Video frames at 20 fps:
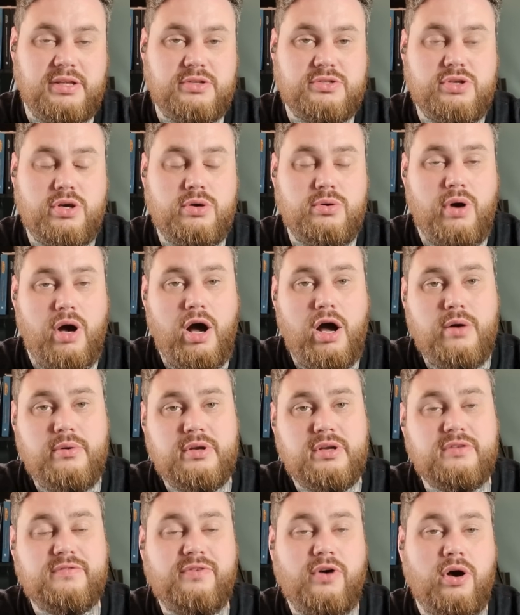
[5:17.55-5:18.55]
And so I
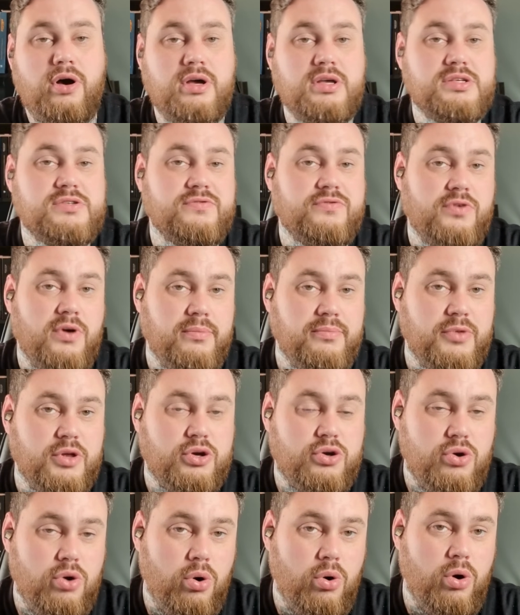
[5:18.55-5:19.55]
would advise from
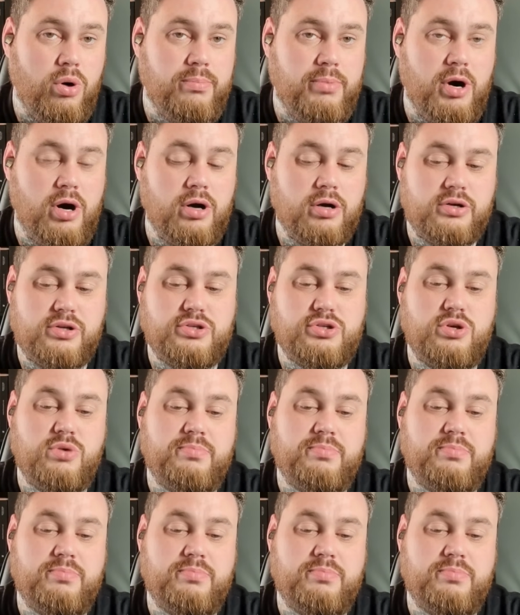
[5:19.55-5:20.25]
the core box,